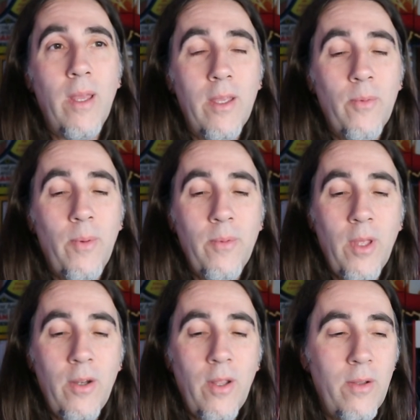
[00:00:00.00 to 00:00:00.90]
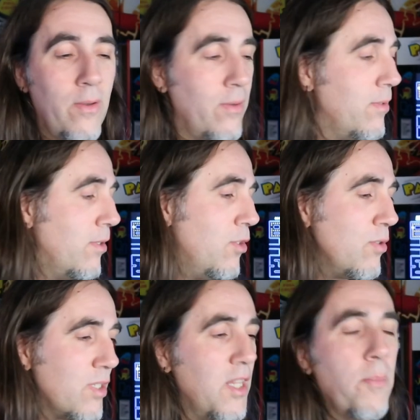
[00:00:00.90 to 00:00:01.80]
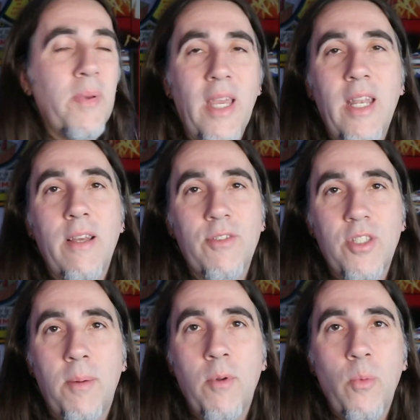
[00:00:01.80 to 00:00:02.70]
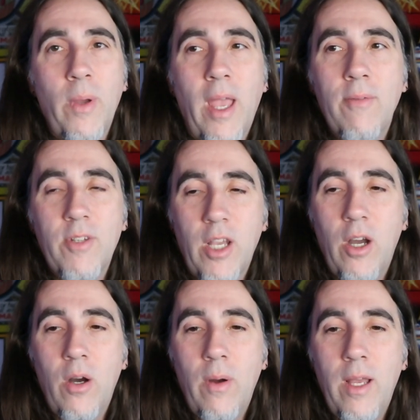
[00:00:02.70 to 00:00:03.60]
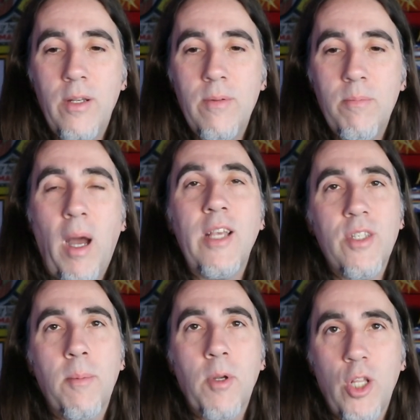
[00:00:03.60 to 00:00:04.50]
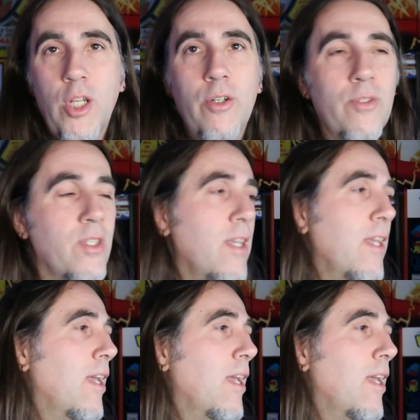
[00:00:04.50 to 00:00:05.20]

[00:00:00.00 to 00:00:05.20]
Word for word: We, we, we usually the beginning of summer we have to go and buy summer clothes,